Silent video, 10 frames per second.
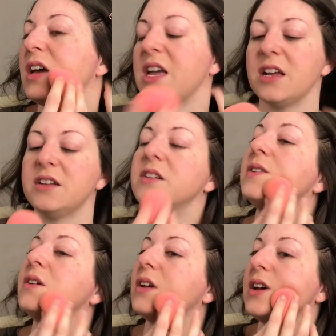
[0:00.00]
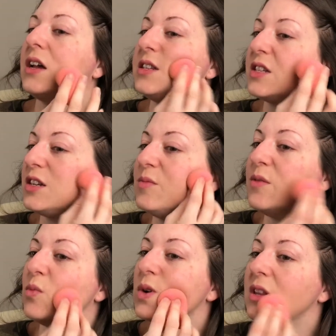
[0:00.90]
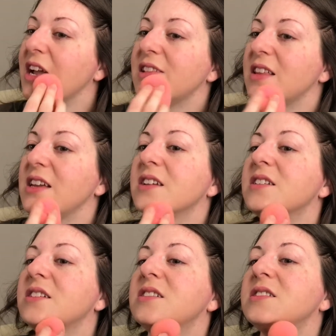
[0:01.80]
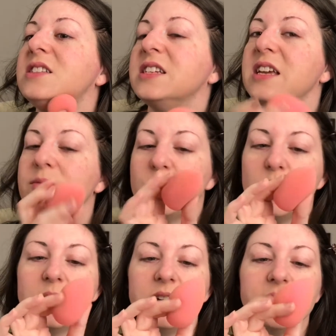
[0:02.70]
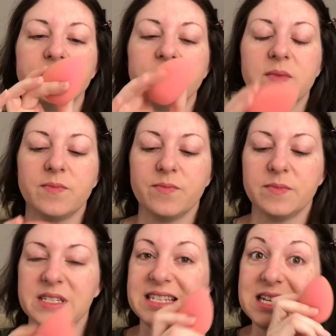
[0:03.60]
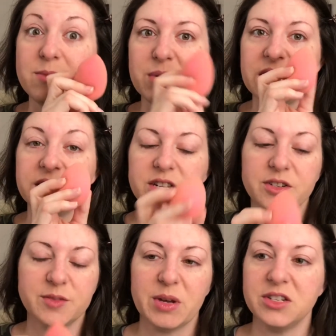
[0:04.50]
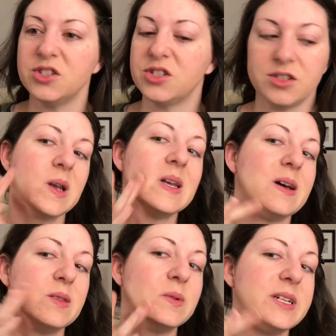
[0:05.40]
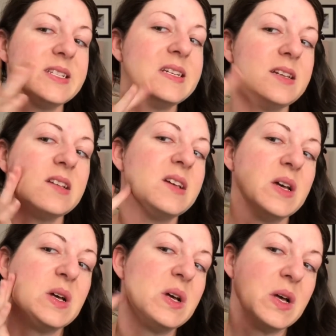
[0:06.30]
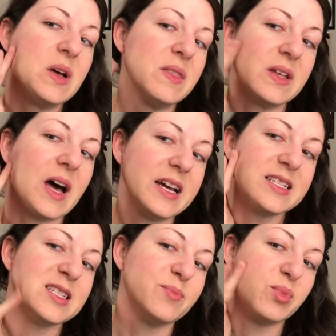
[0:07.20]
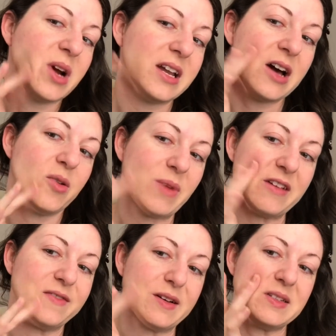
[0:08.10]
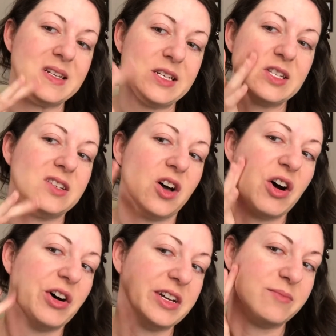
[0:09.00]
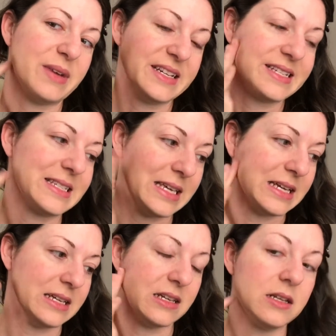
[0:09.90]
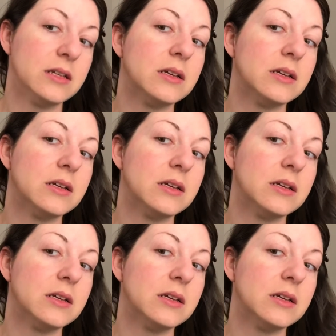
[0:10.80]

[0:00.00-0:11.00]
And it's gonna be more likely to get more deep into your sponge. Now, the reason that I spread out my foundation on my skin